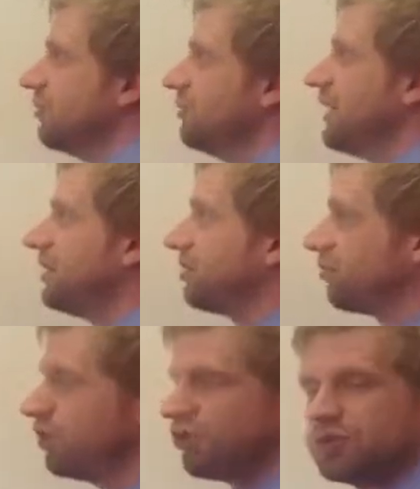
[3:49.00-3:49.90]
I'm going to make
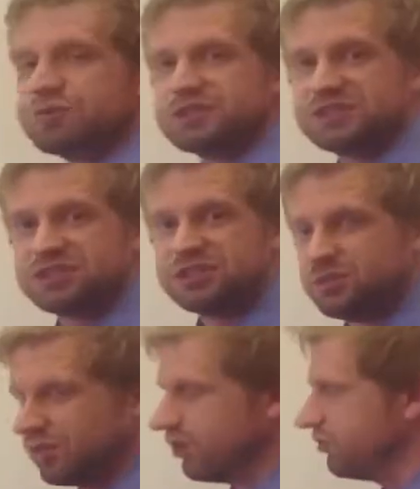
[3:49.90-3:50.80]
3 groups of
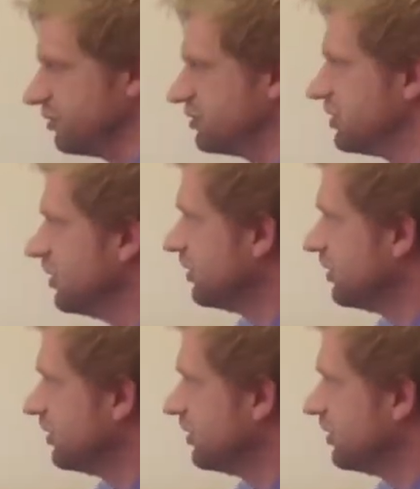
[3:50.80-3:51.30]
61 hundredths.